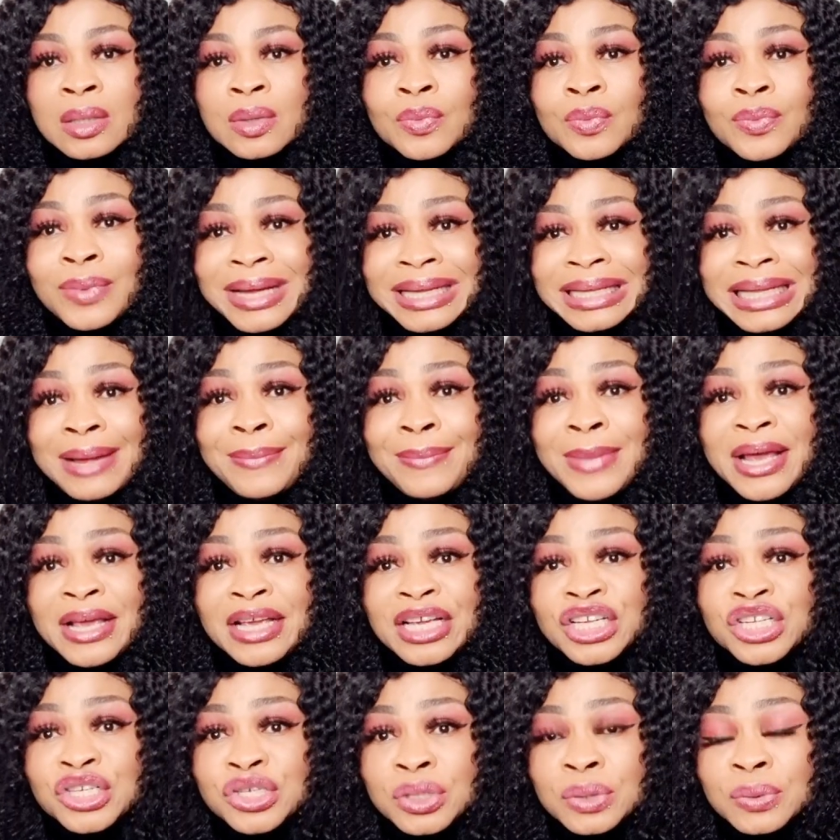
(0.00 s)
When my
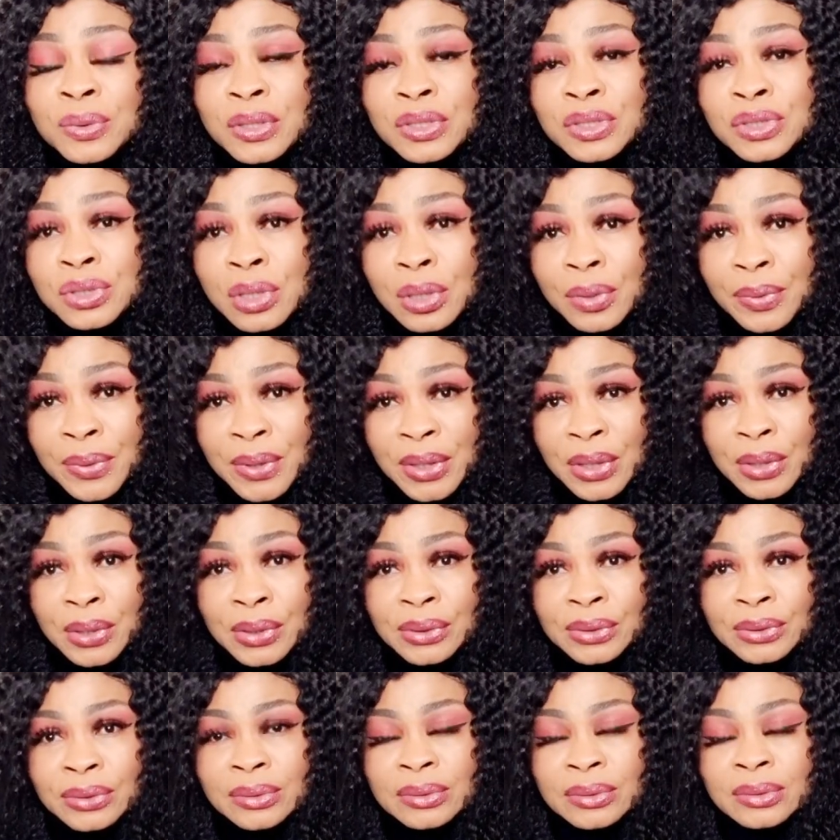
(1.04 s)
issue was going
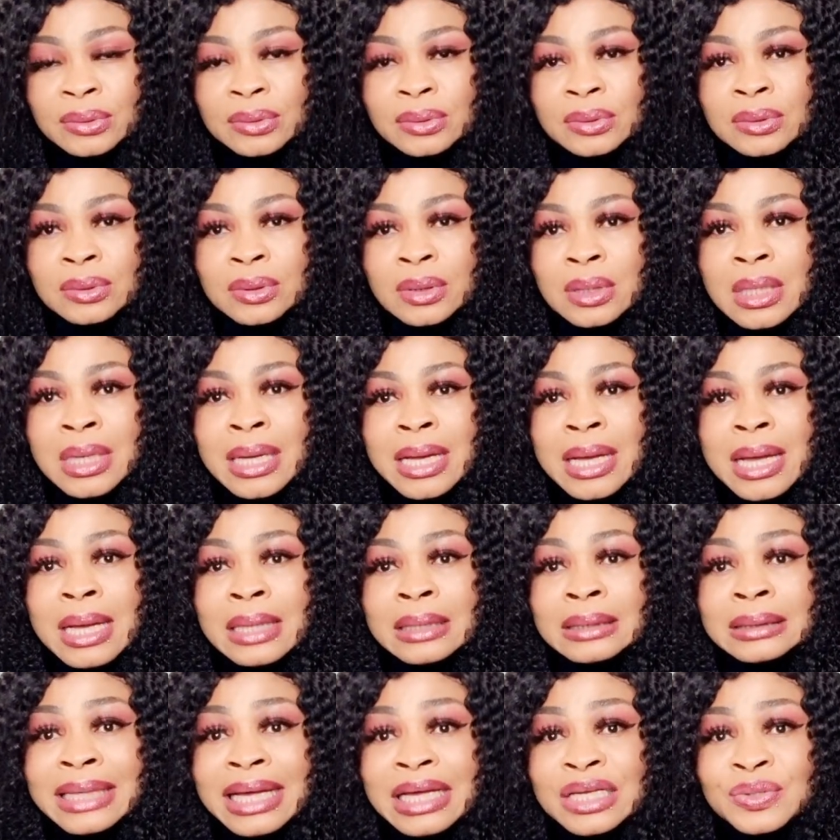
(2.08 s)
on,
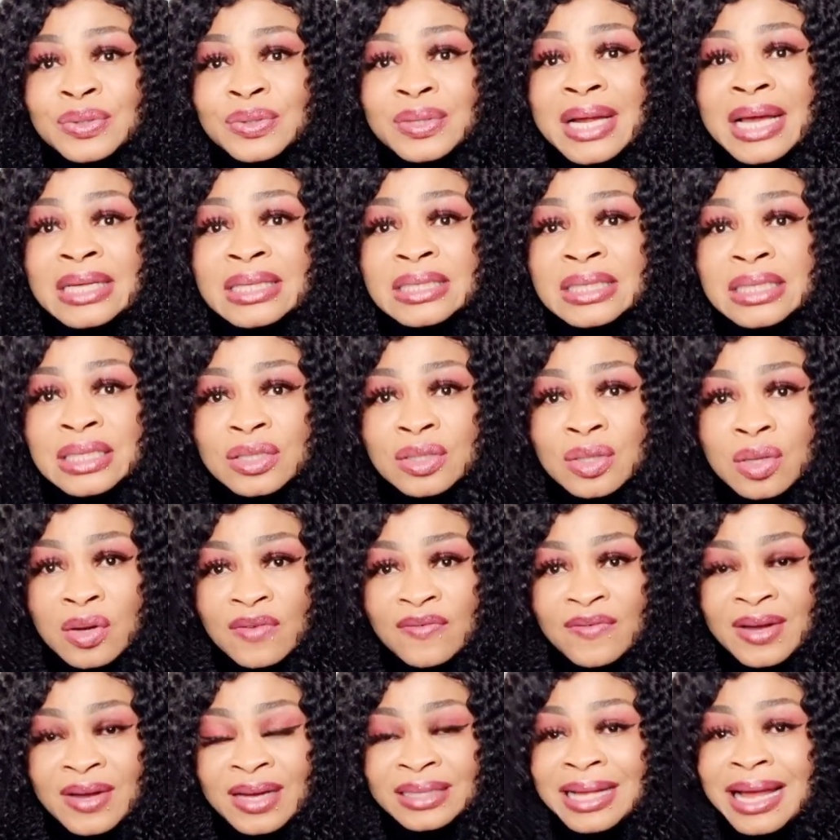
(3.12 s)
that's when I
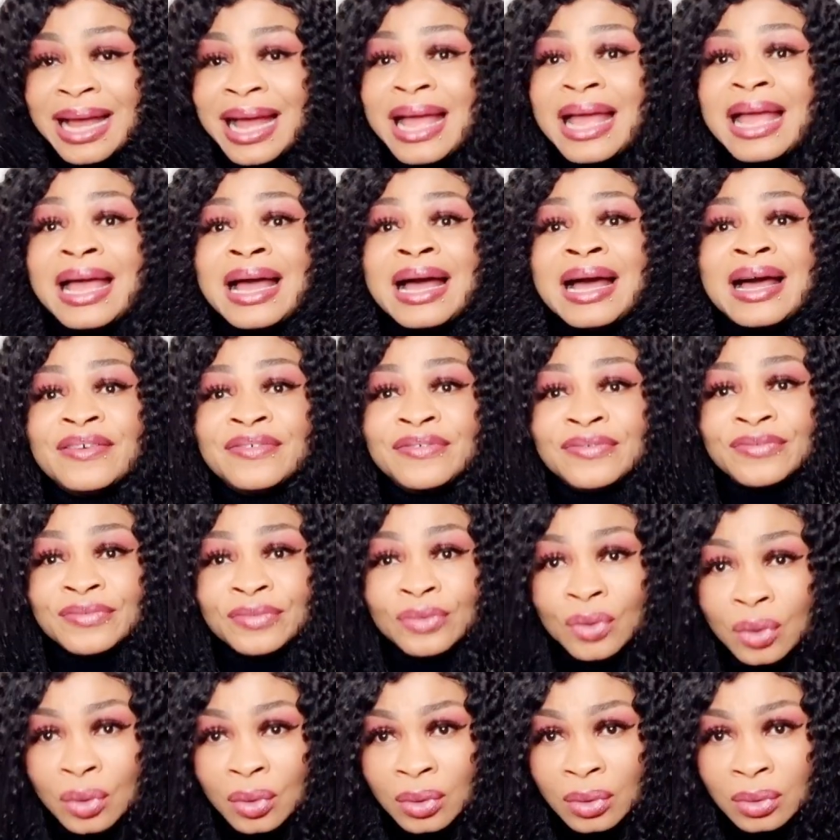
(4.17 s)
discovered I have
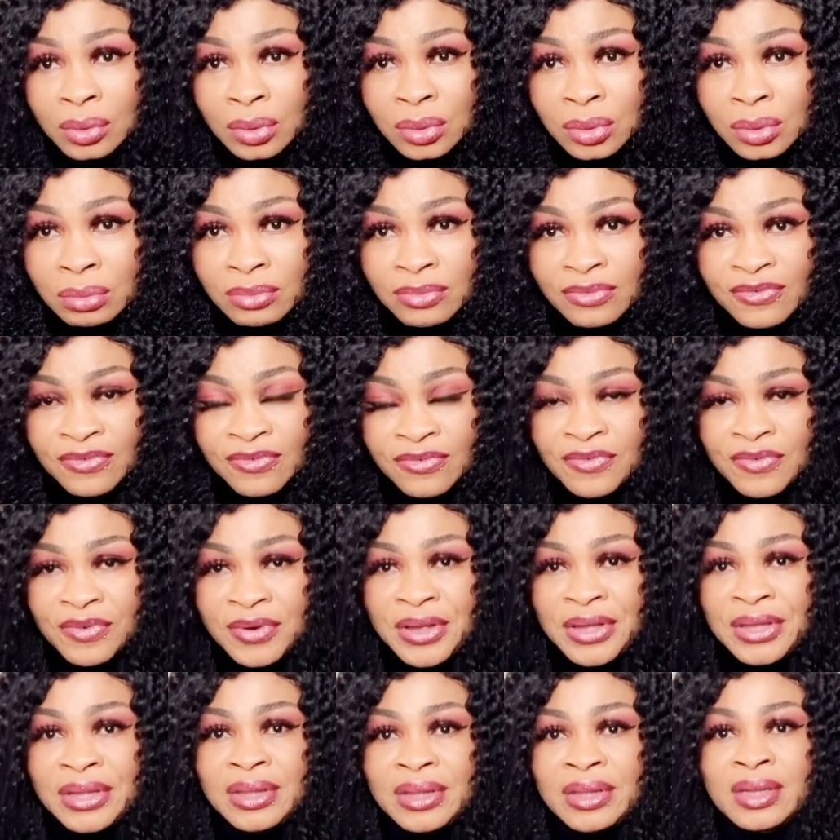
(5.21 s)
no
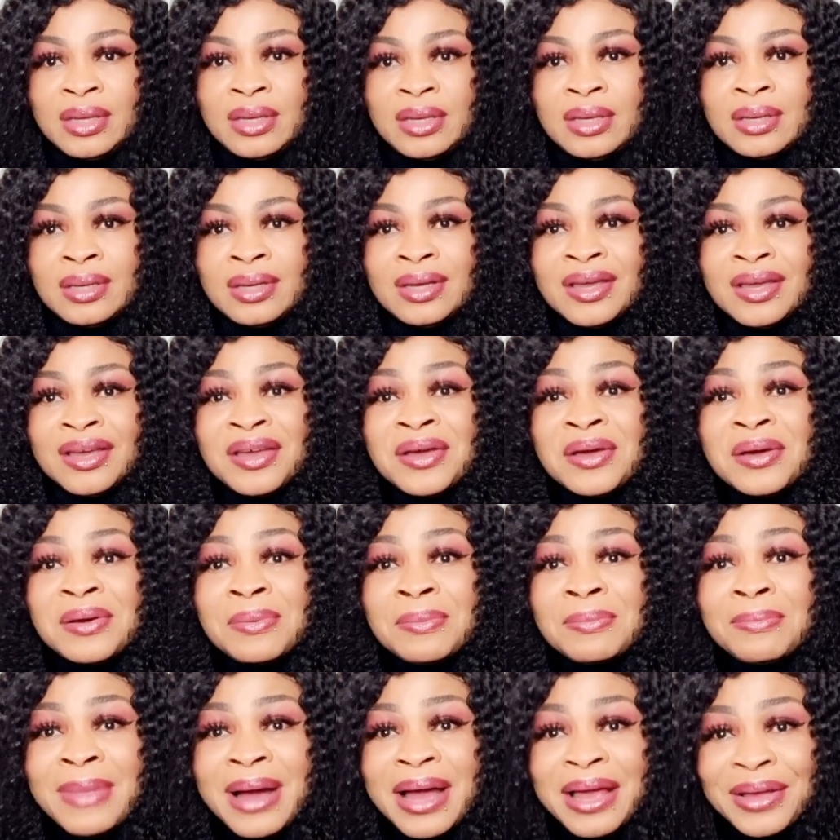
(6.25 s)
friend.
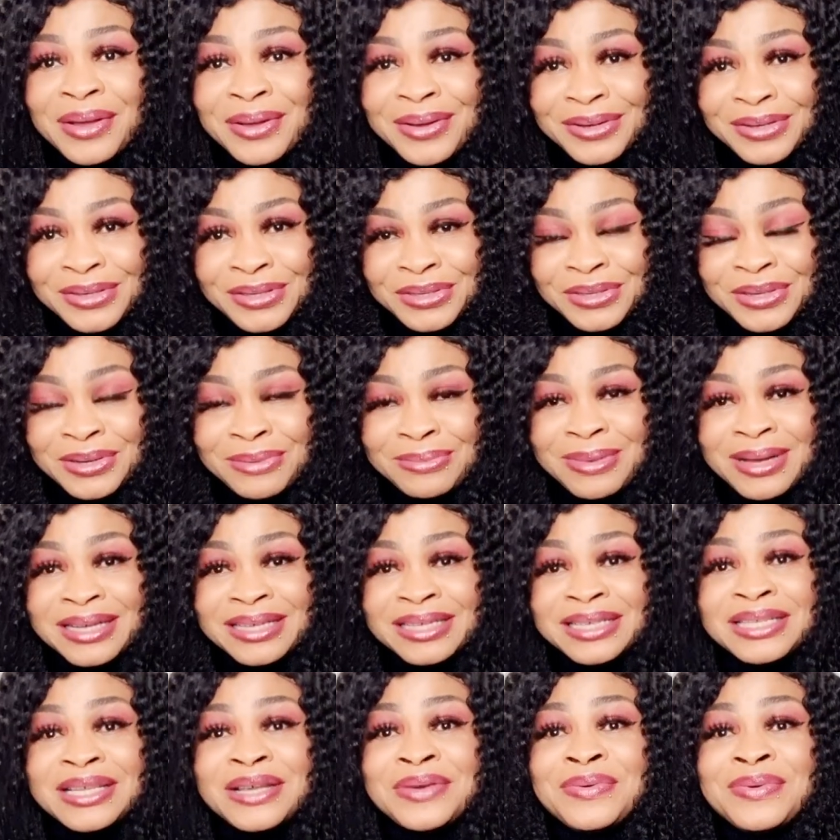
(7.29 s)
My
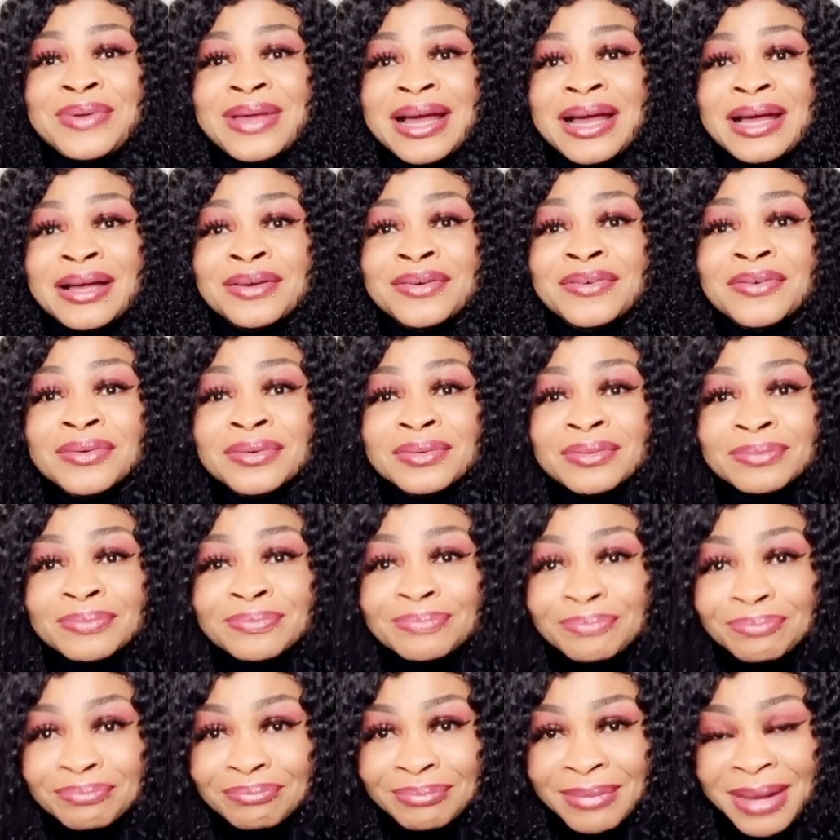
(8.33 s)
customers, they were
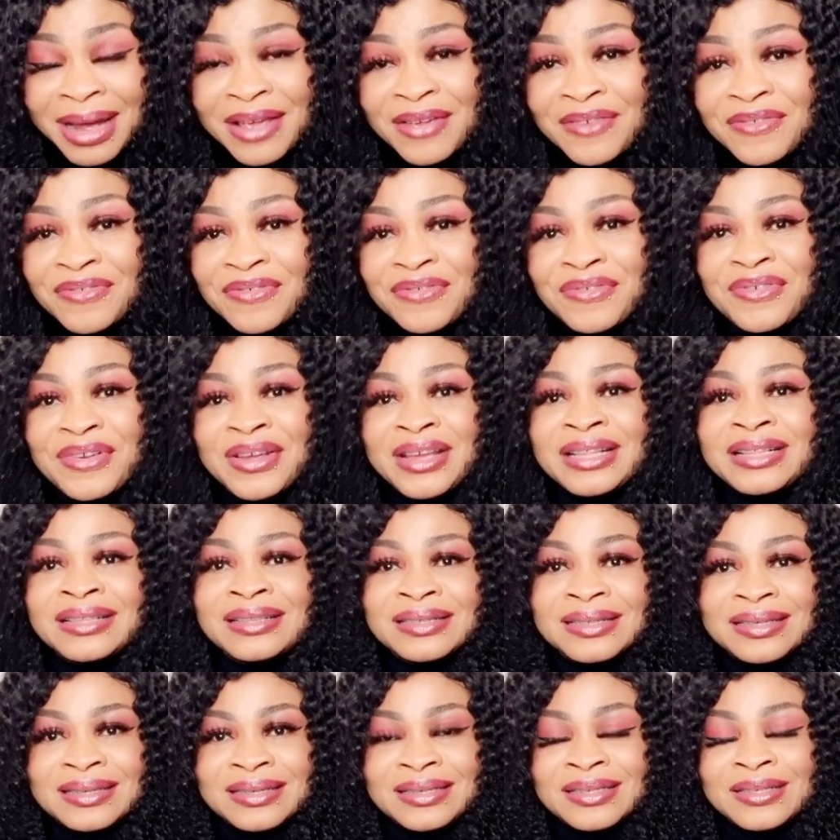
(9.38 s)
my
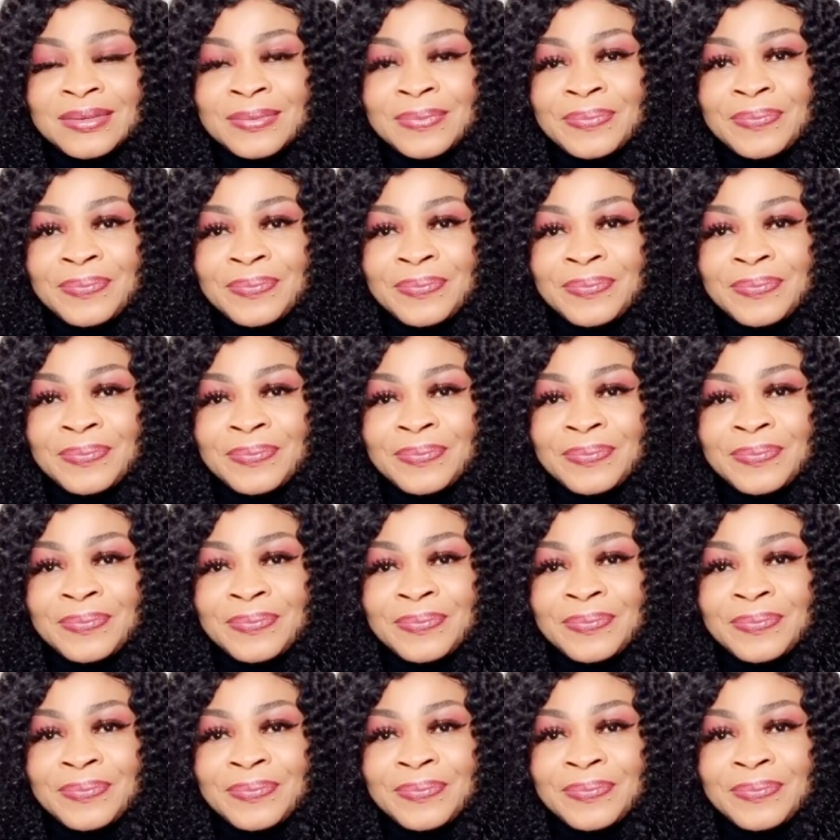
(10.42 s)
friends.